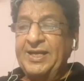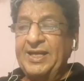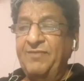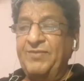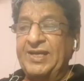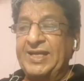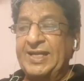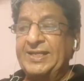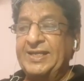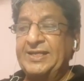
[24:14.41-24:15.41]
If the
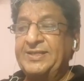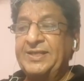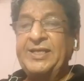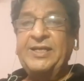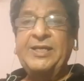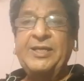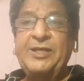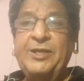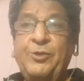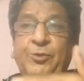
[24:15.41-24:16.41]
length is
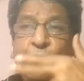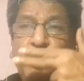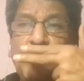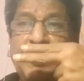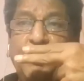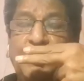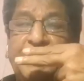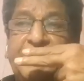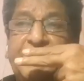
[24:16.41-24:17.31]
2 anguls,